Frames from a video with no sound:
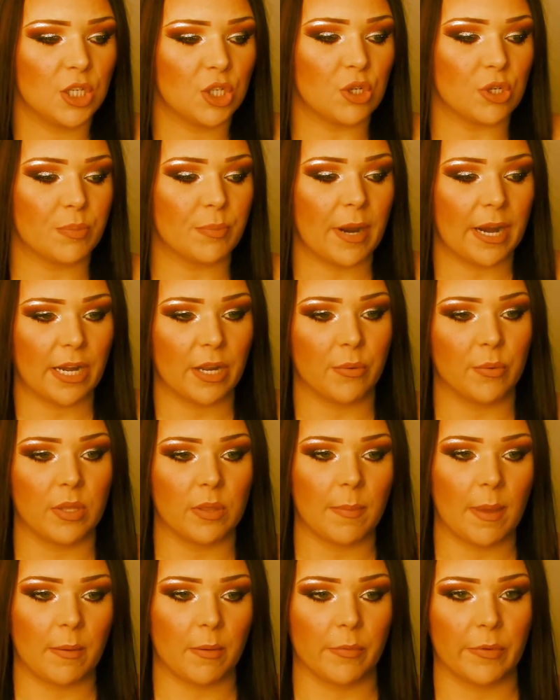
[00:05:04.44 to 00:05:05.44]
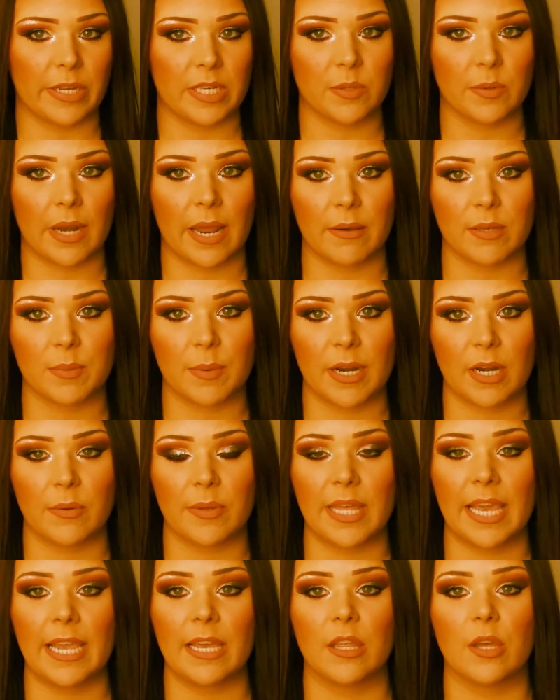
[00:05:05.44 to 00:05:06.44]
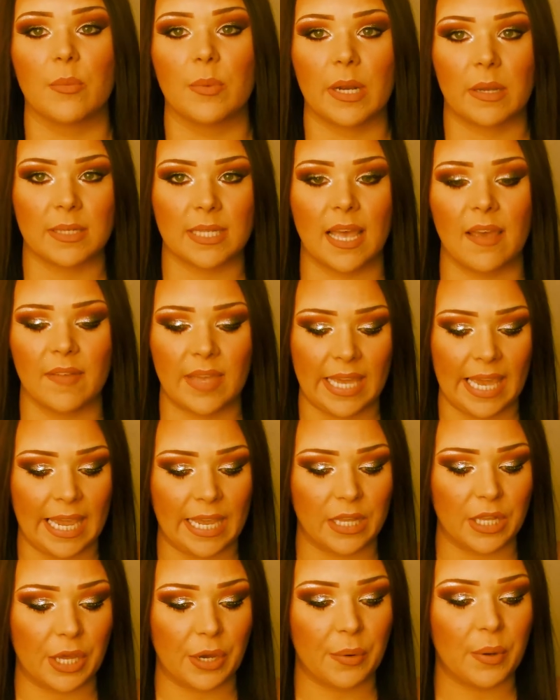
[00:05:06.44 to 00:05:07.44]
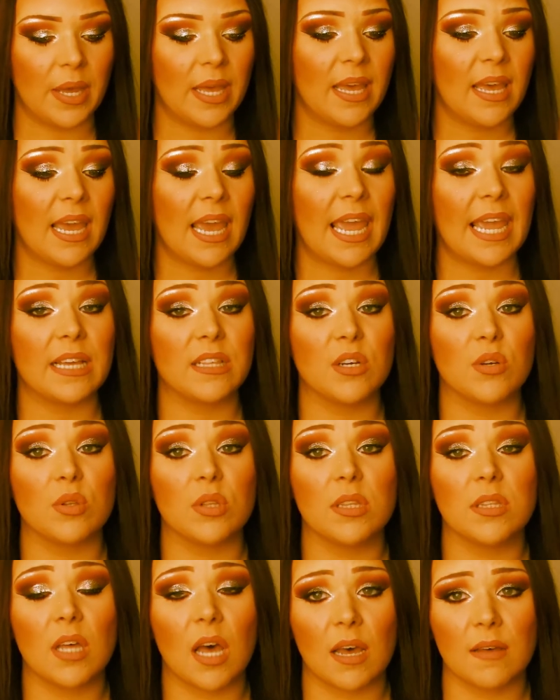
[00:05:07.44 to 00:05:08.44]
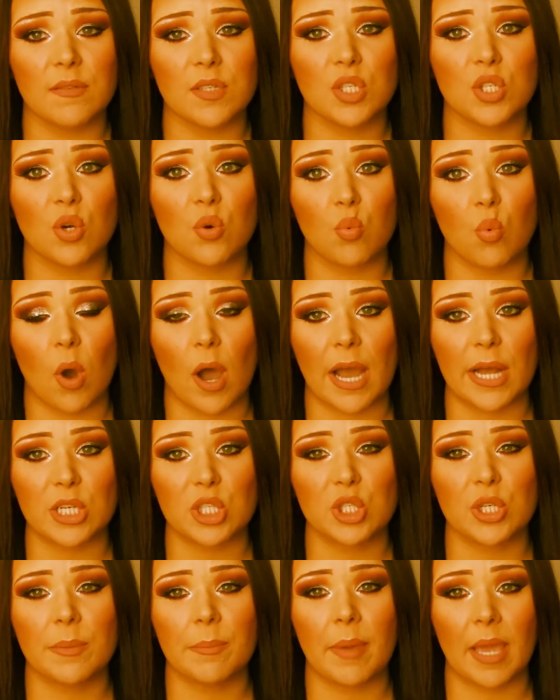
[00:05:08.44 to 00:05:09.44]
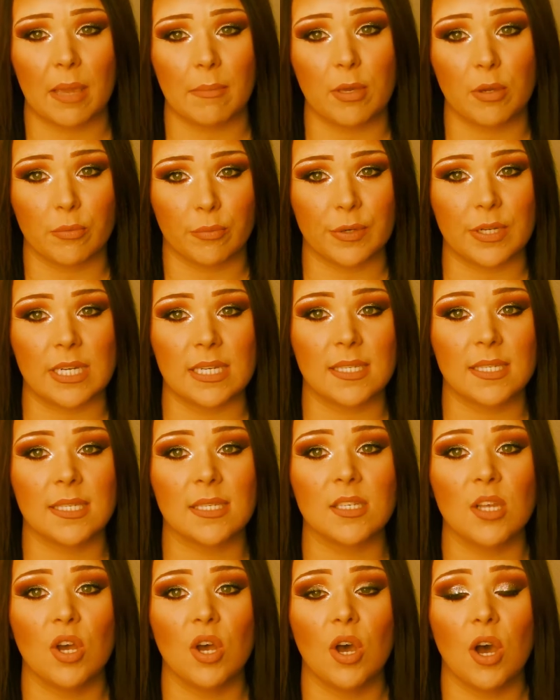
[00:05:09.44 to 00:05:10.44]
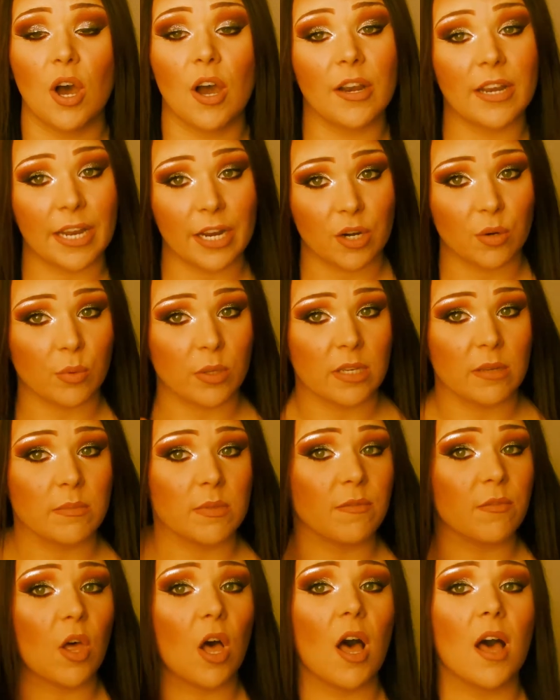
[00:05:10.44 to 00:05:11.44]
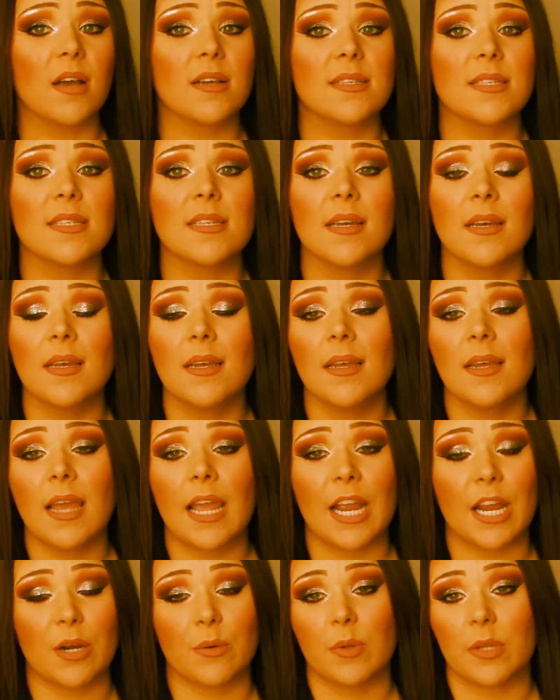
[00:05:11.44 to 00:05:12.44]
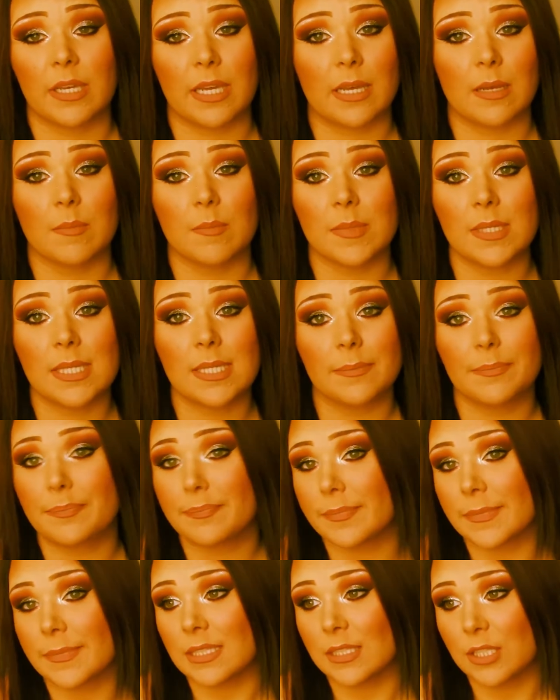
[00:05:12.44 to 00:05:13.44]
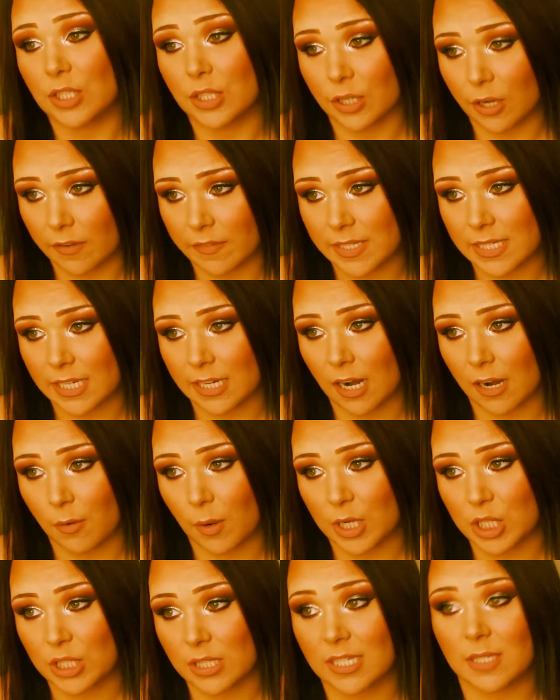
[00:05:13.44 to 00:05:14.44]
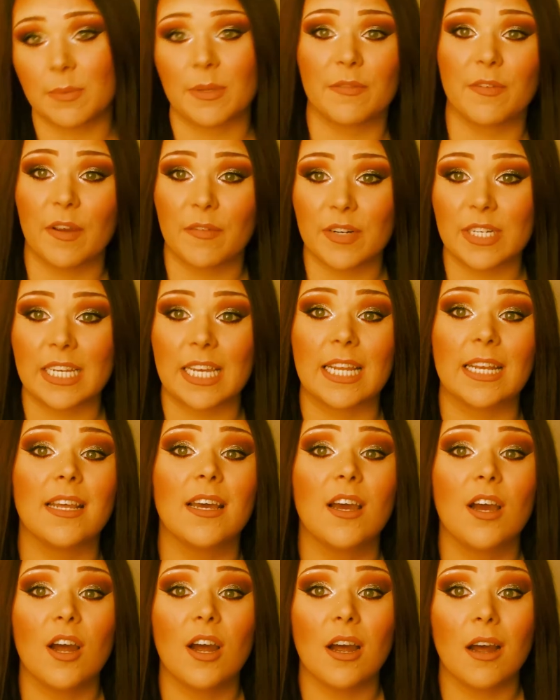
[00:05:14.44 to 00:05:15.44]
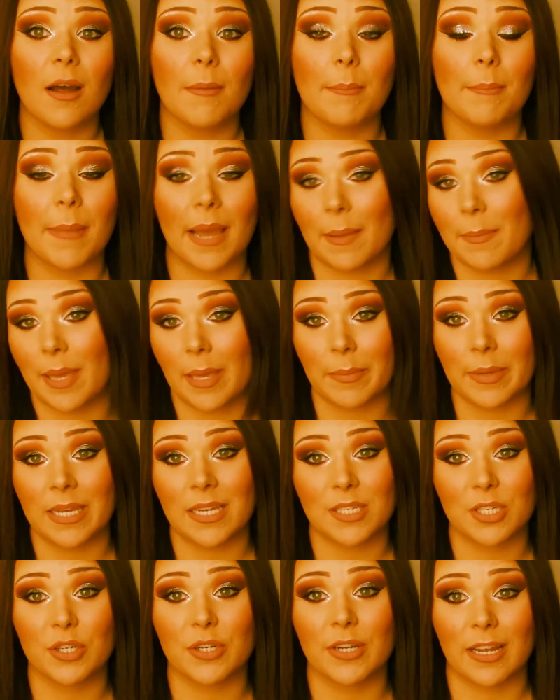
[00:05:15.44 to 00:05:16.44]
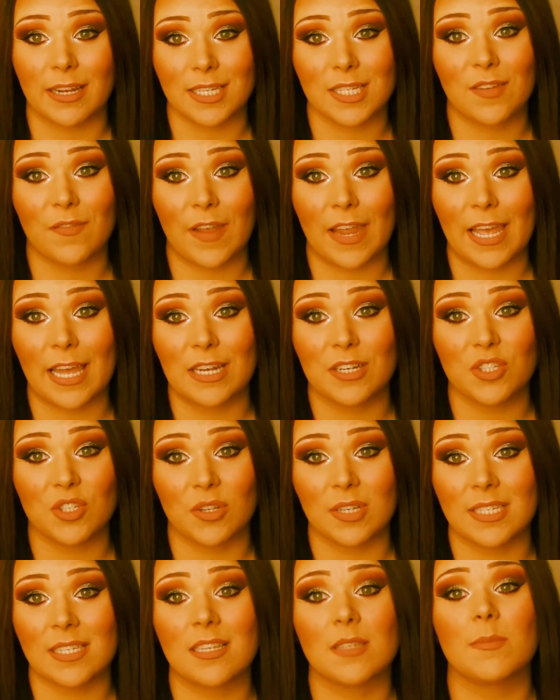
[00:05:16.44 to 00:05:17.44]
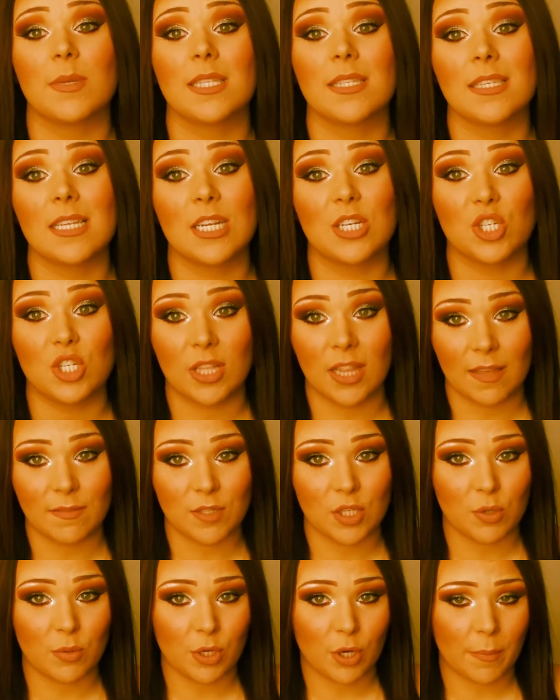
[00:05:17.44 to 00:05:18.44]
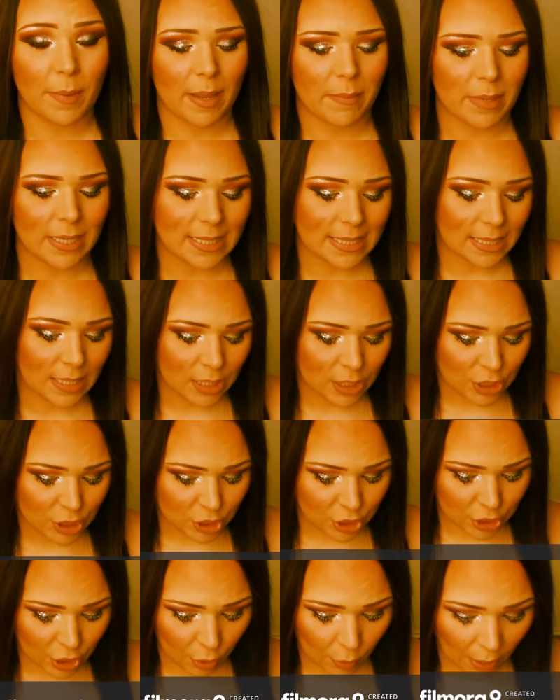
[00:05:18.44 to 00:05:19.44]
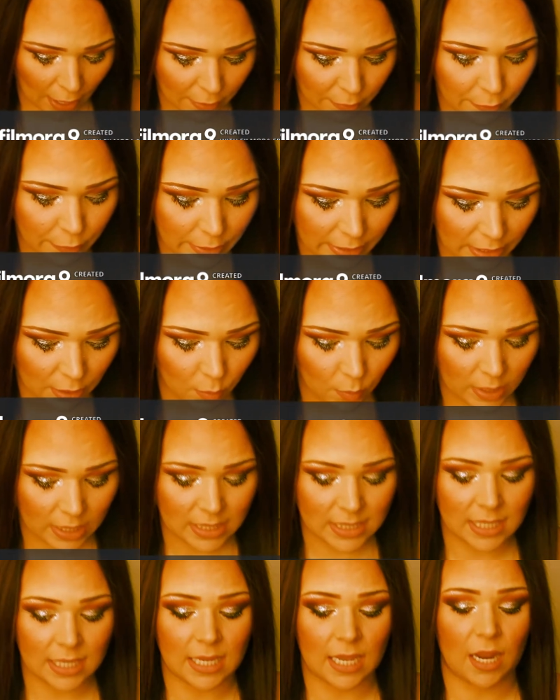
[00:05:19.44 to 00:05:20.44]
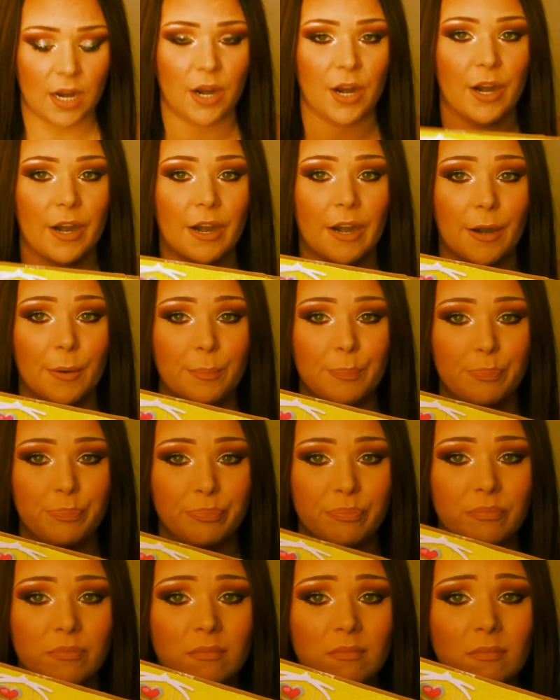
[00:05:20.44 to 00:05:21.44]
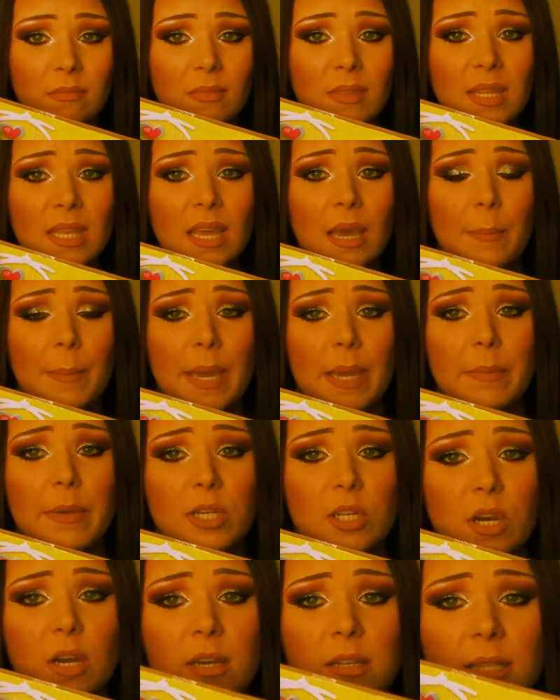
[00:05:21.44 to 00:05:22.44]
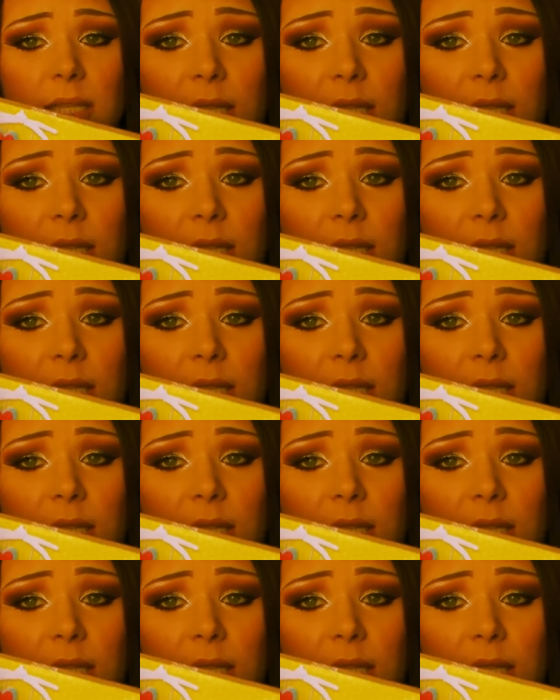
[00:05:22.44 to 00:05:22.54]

She was pregnant with baby Reese when I was pregnant with Halo, when I was having Halo. Halo loves to watch baby Reese on Aaron Williams vlogs. Aaron Williams, you're obviously not watching this, but if you ever did, my baby is your youngest fan. She's only 6 months and she loves you and your babies. So I really wanted to get her a baby doll.